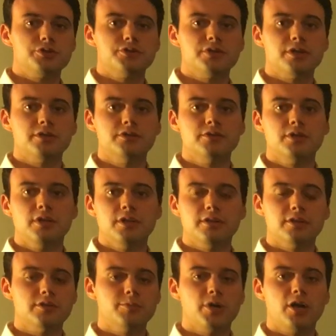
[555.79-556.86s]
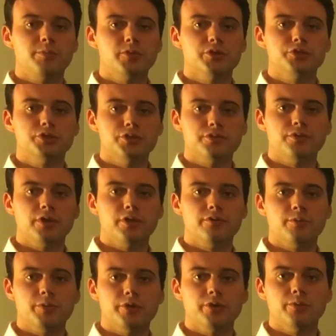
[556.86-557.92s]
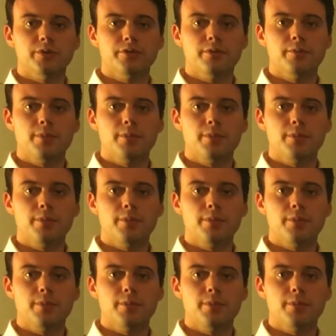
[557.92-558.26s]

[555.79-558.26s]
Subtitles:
centers that the population is very familiar with.